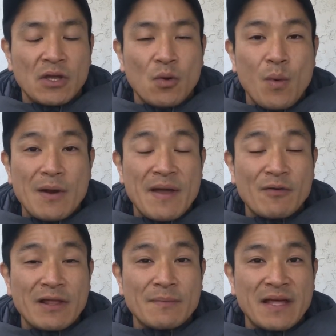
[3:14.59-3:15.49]
While my
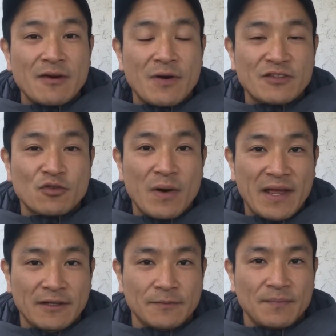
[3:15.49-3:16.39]
grandmother was
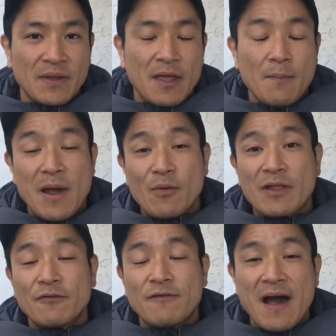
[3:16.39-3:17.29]
crying, my
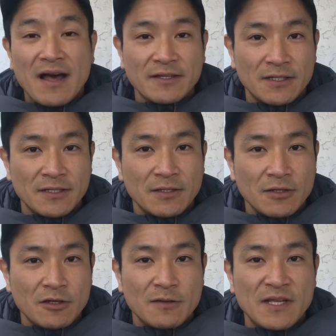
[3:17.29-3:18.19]
grandfather,
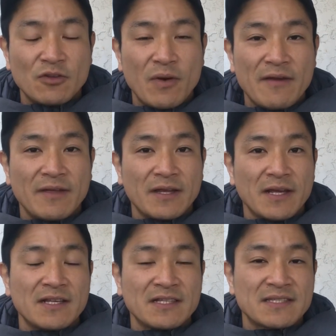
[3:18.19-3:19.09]
who had been driving
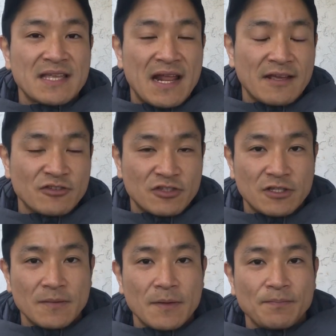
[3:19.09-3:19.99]
in the silence,
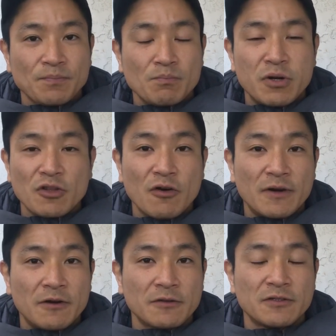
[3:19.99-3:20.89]
pulled over
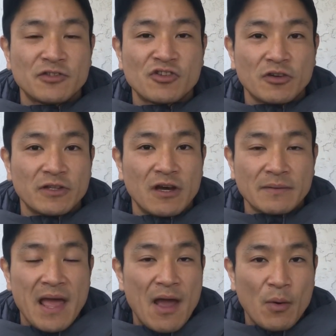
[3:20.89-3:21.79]
onto the shoulder of the
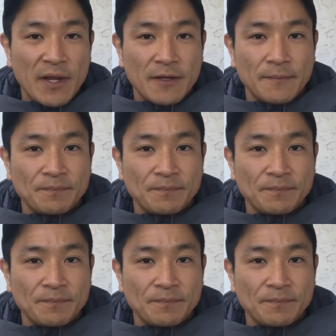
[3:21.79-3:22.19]
highway.